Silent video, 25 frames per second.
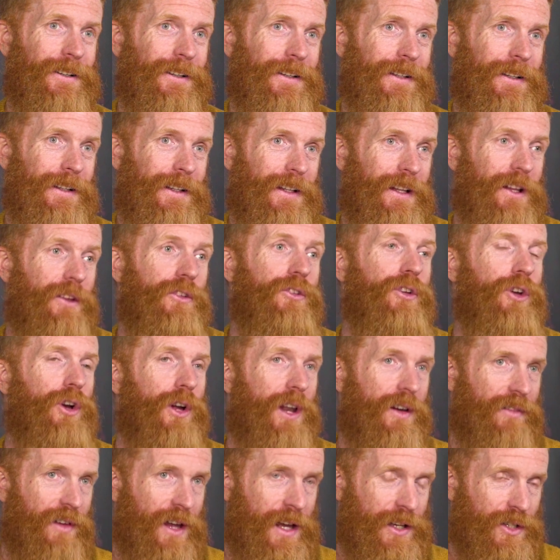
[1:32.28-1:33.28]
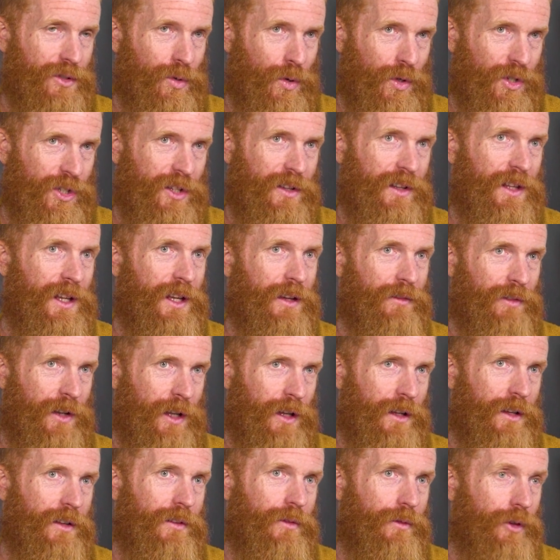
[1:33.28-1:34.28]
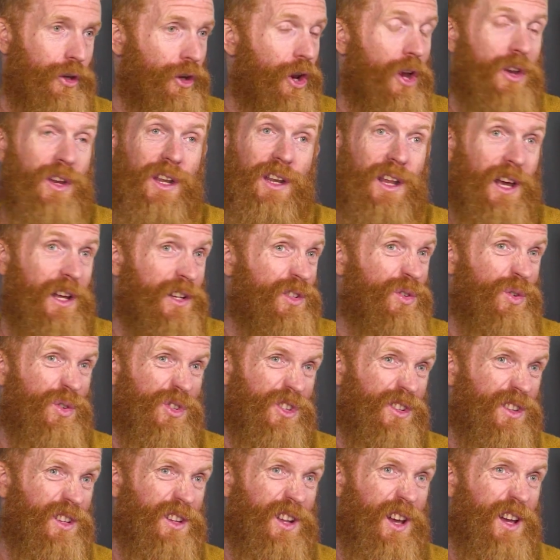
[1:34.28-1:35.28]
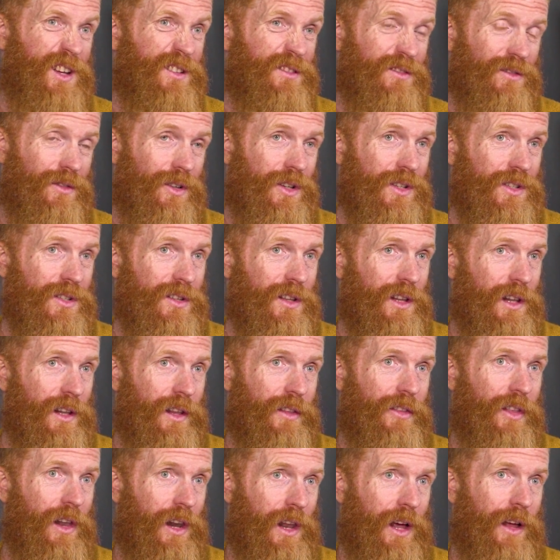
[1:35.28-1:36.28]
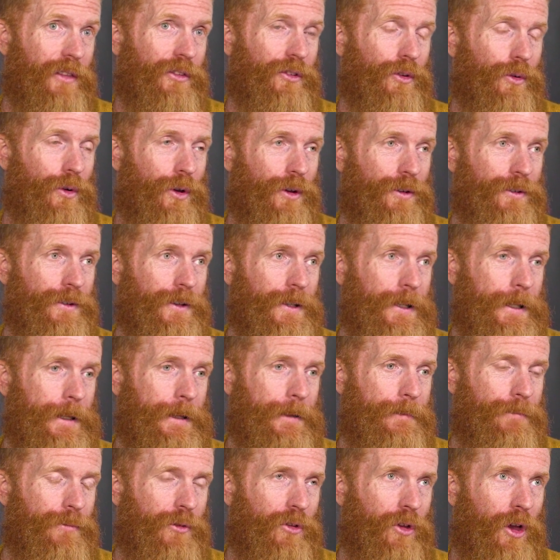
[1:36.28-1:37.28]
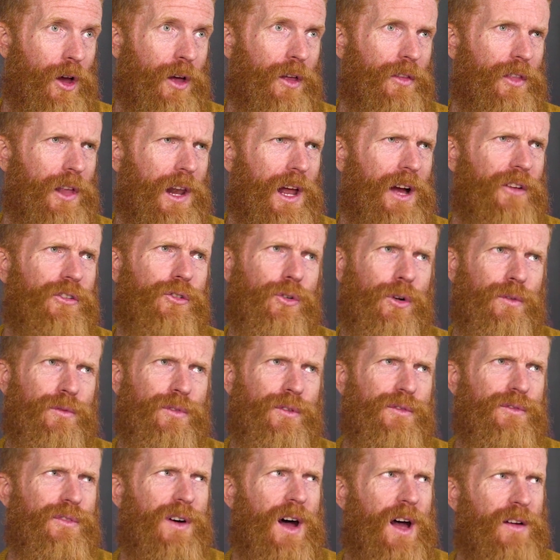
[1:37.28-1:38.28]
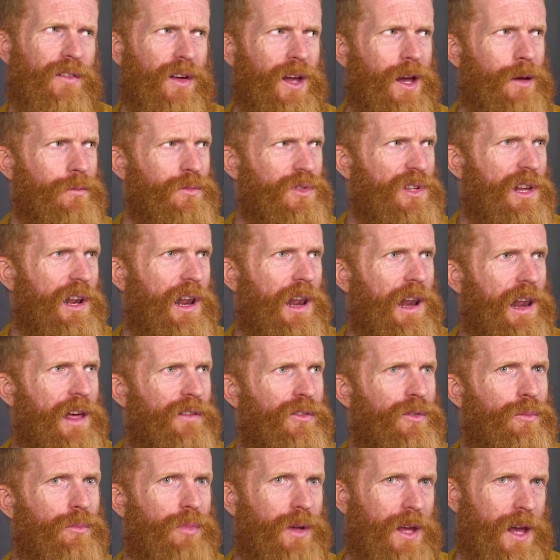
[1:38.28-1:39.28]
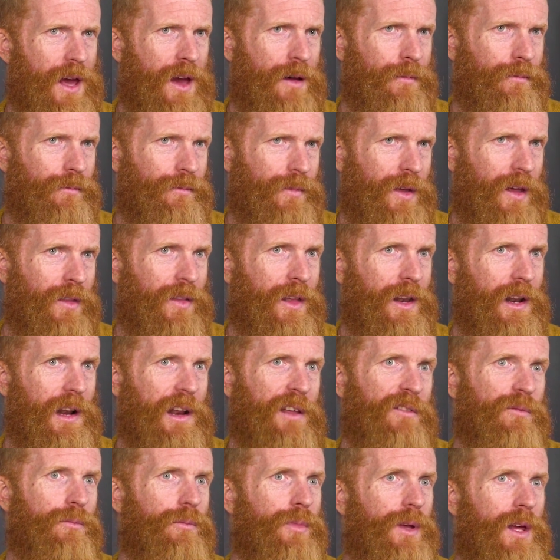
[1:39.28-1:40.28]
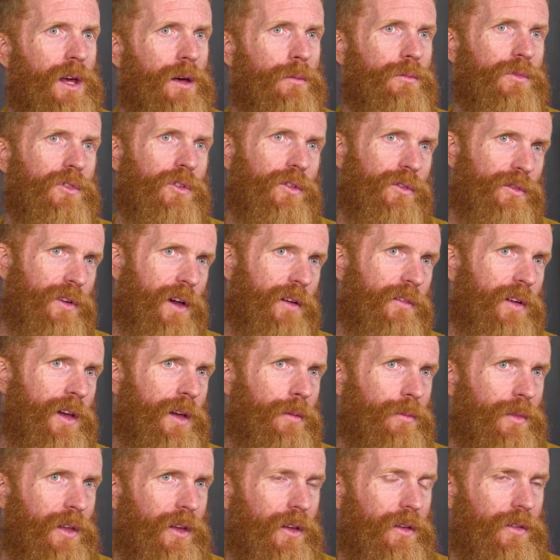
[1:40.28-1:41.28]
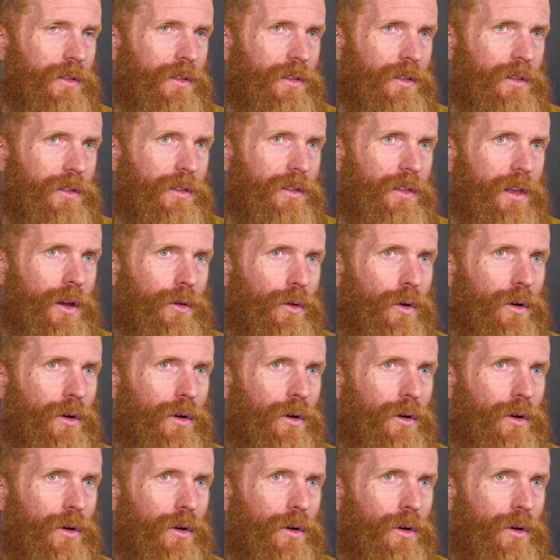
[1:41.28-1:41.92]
So you got to have a head torch in the evening. You don't need a head torch in the day because the lights are on. So the lights are on from 5 a.m. till 11 p.m. and then 11 p.m. till 5 a.m. they're